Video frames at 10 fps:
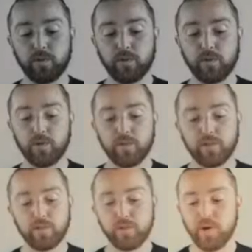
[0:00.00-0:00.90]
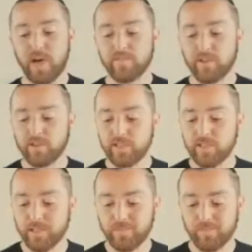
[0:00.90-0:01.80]
So we're holding 2 half dollars
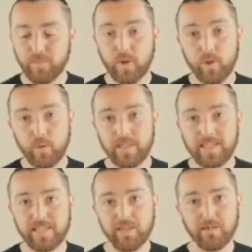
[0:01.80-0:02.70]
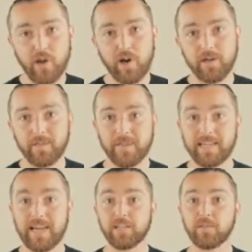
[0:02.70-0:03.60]
here, with that silver dollar
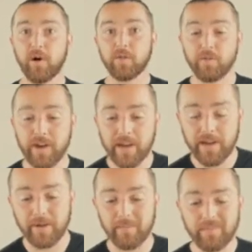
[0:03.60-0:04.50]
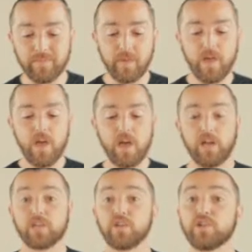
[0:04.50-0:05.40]
in Downs palm of the right hand.
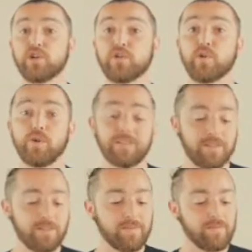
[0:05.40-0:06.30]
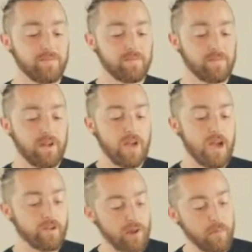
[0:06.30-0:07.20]
So I show the coins,
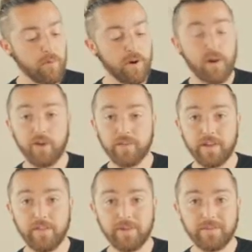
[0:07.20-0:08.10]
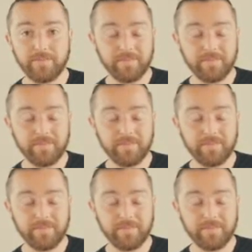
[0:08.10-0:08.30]
I drop one on the other,